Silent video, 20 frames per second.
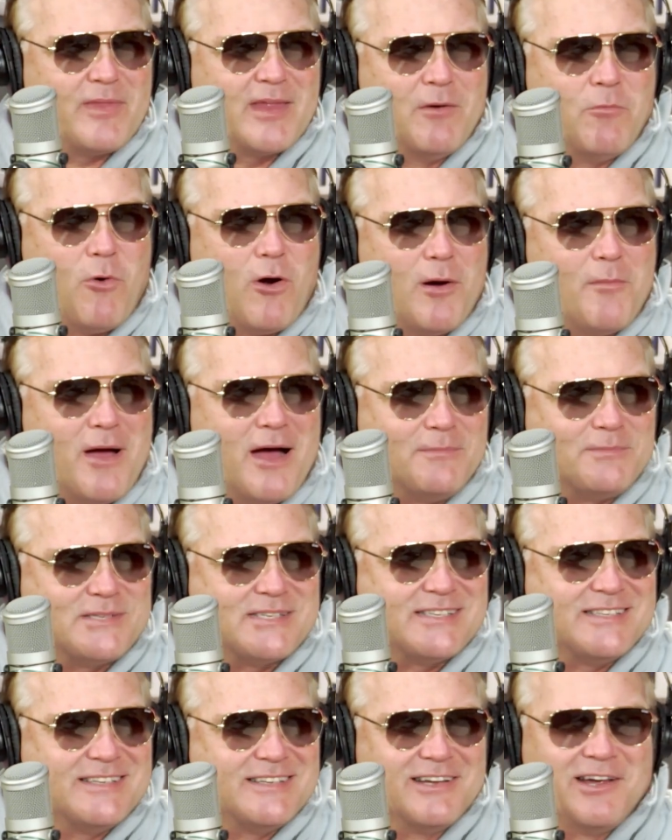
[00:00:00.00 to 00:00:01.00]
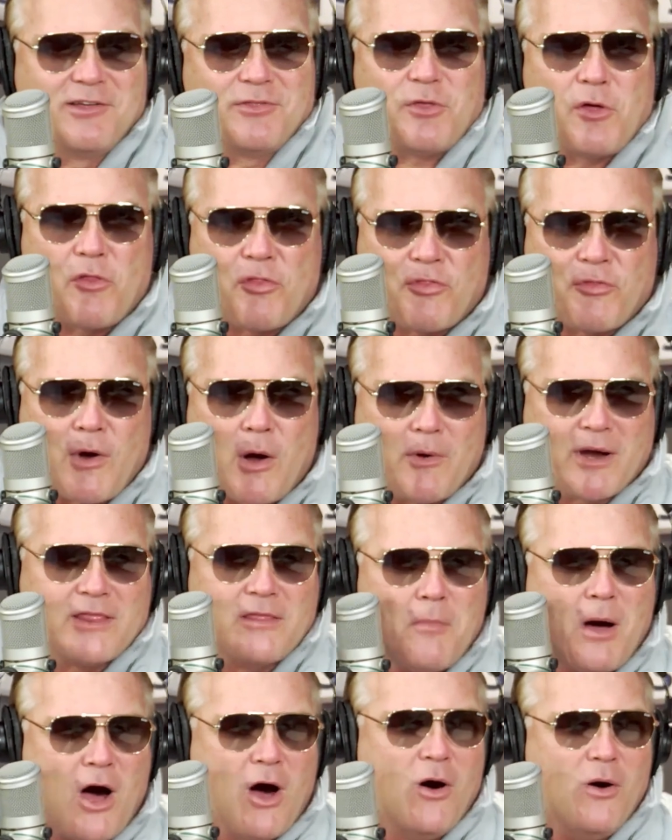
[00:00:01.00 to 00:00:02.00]
in warm ups, you know, throwing
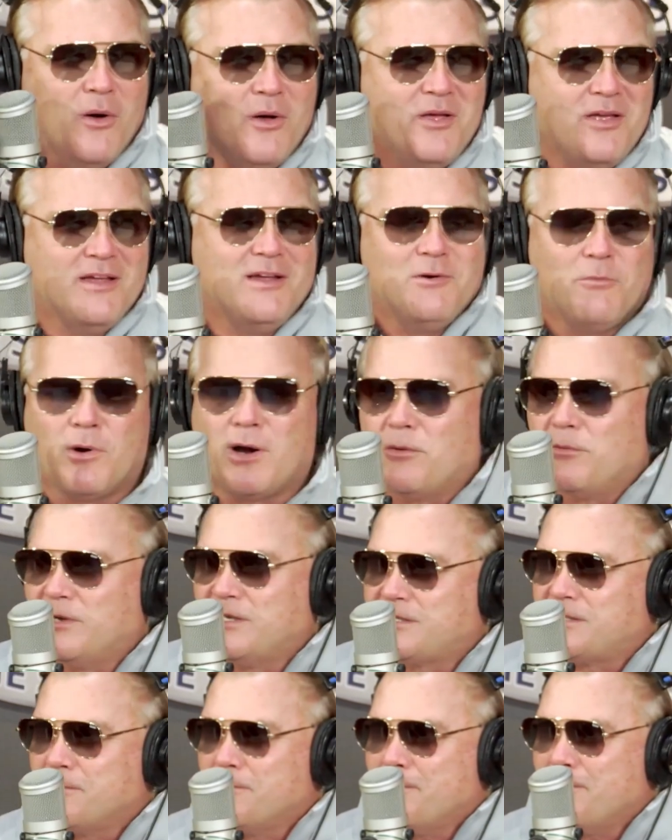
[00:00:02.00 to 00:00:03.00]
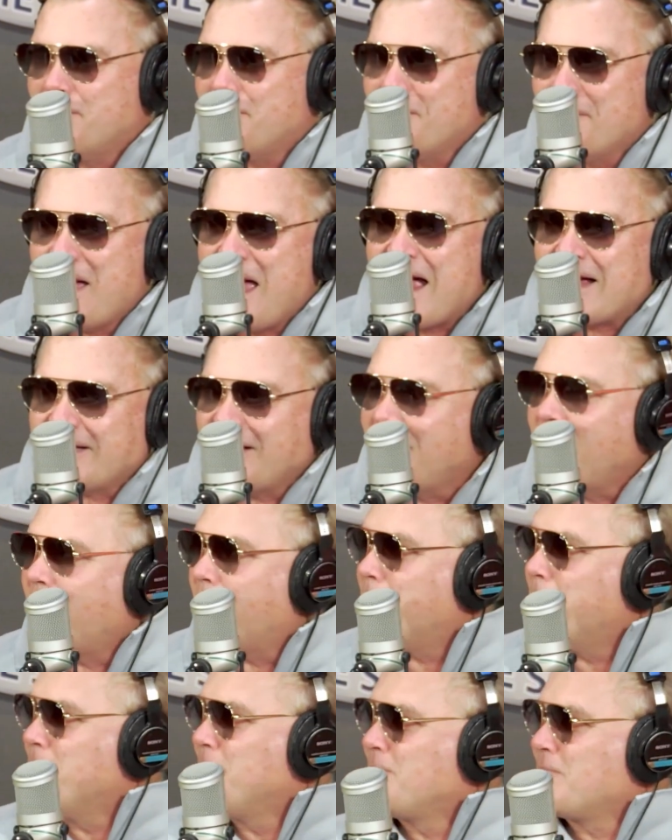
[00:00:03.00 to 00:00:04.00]
the ball where it was macking
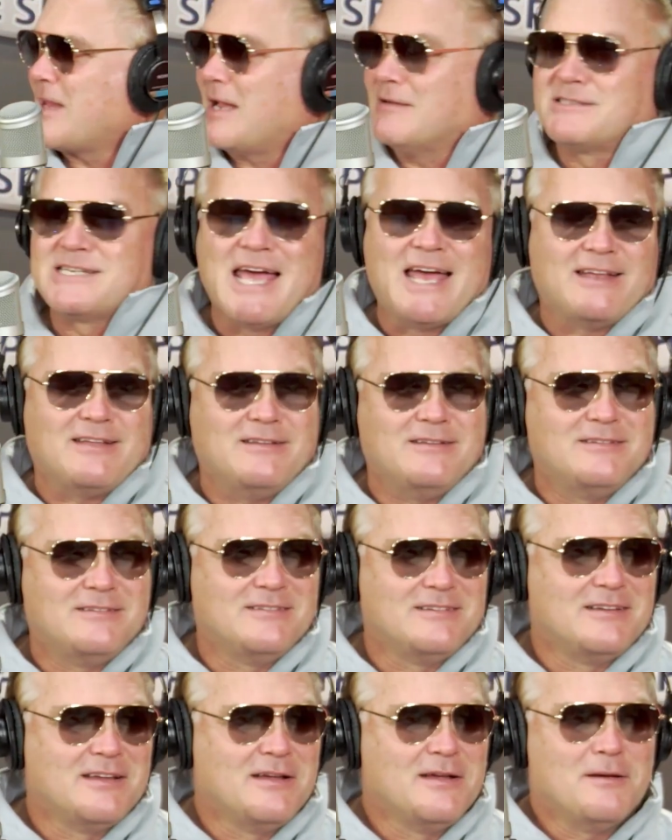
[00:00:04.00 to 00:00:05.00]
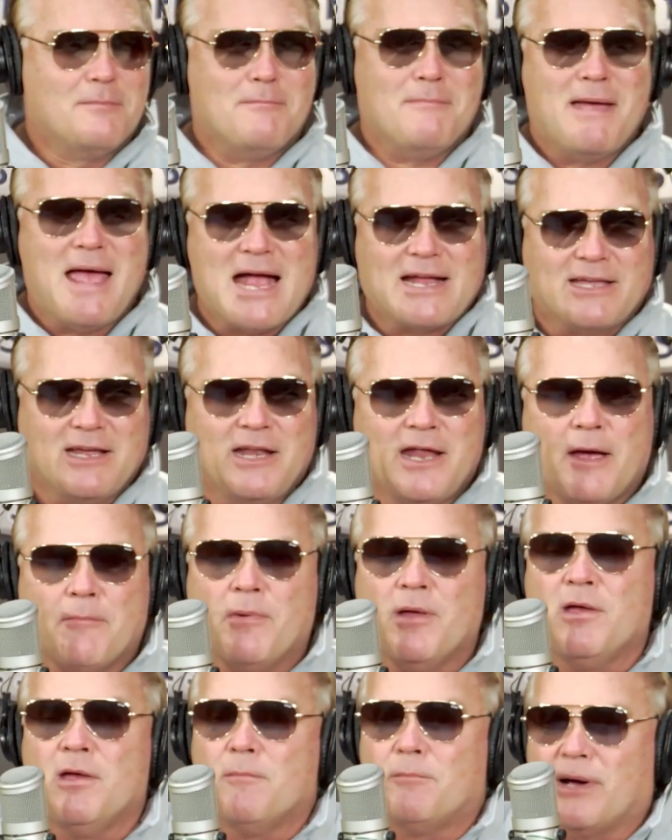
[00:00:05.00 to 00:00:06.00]
him. That was it. Mac and
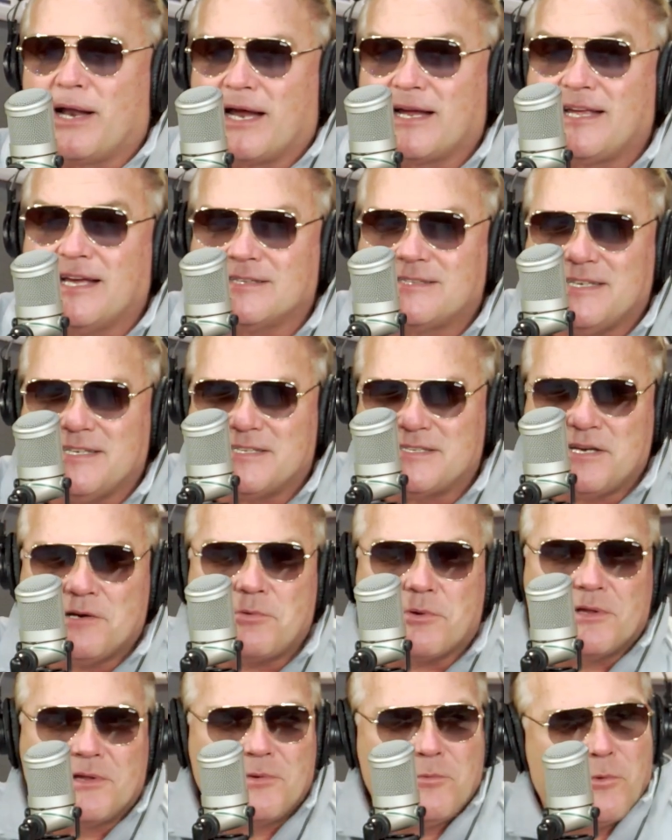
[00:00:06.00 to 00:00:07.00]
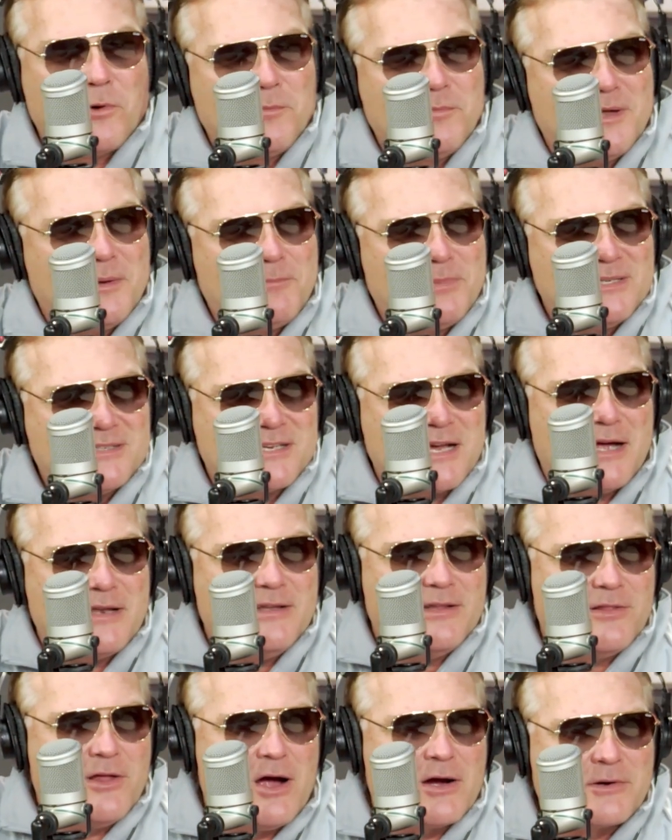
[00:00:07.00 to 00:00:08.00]
him. But I guess he secretly warmed up inside in
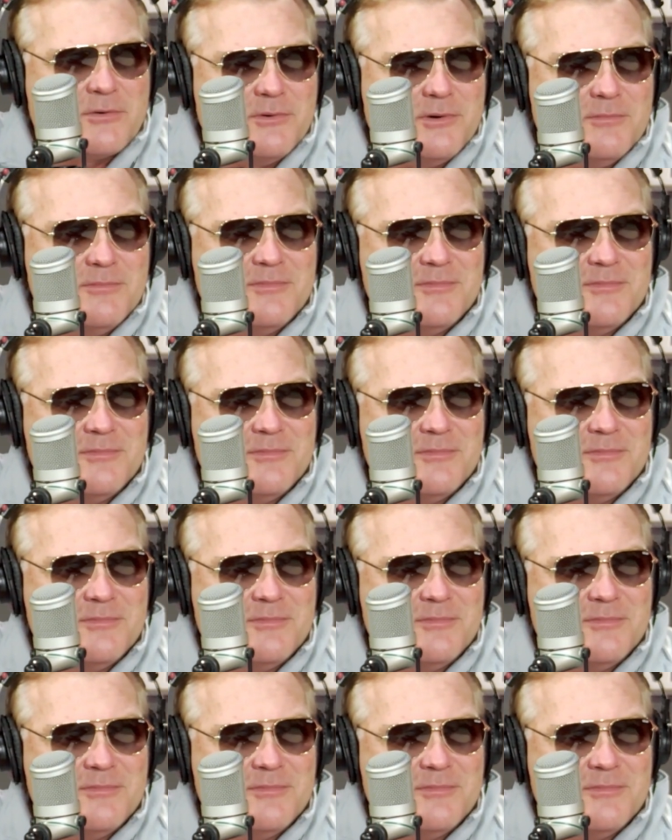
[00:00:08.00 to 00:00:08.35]
the locker room.